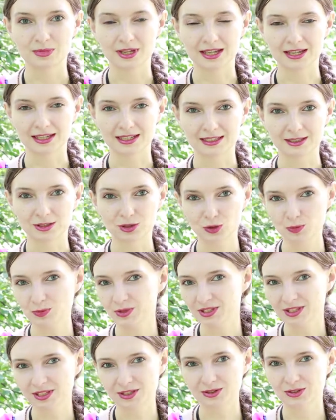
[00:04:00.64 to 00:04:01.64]
and
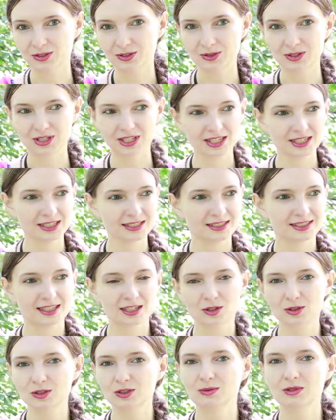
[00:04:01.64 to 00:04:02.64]
Jupiter, he's the
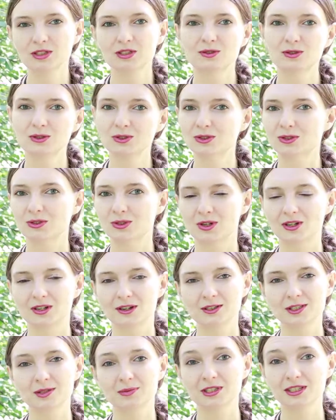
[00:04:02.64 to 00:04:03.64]
cosmic guru,
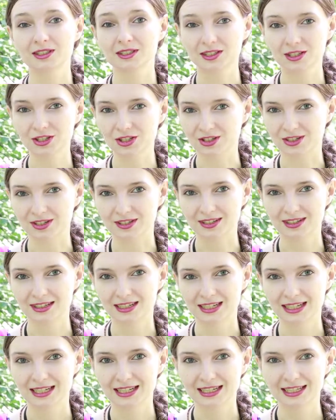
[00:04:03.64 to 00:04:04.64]
cosmic teacher.
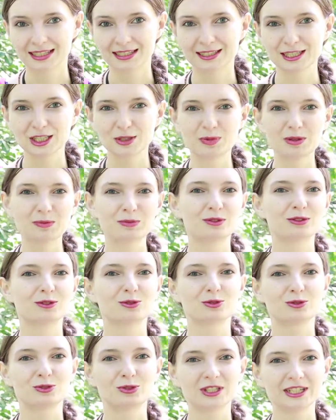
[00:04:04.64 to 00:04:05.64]
These people
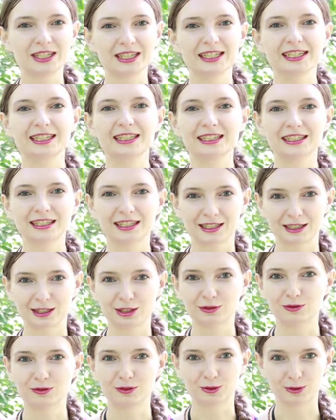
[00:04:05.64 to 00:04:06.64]
really
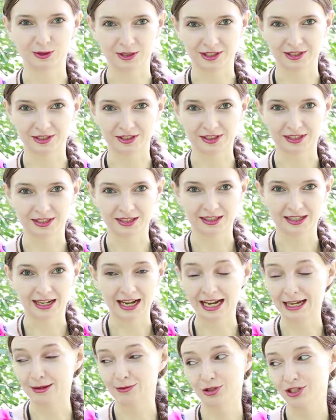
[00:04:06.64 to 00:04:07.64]
love to learn.
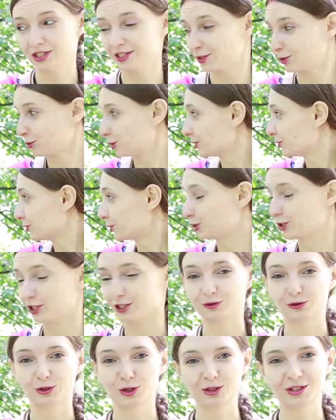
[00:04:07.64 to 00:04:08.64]
I'm really sorry for these
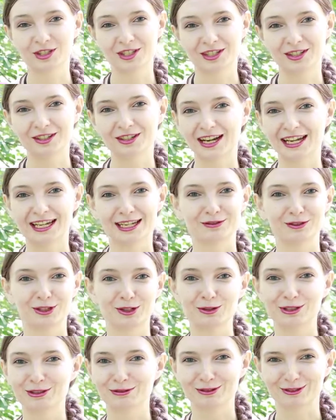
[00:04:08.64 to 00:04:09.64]
frogs here, I have
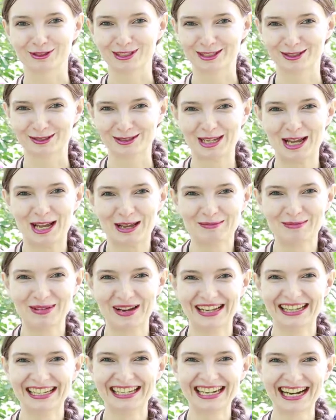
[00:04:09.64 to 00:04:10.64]
no influence on them.
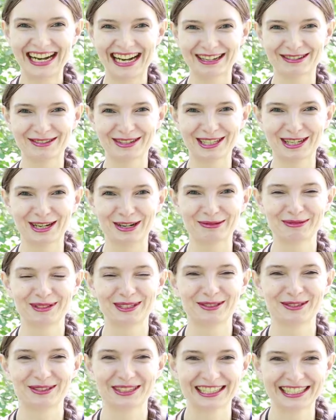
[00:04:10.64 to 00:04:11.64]
I really hope that
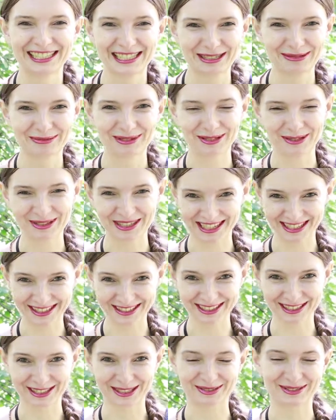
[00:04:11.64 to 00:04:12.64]
you can hear me
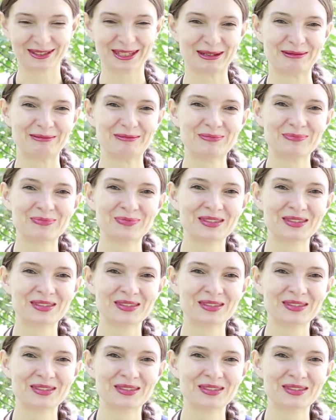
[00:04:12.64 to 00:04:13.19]
regardless of them.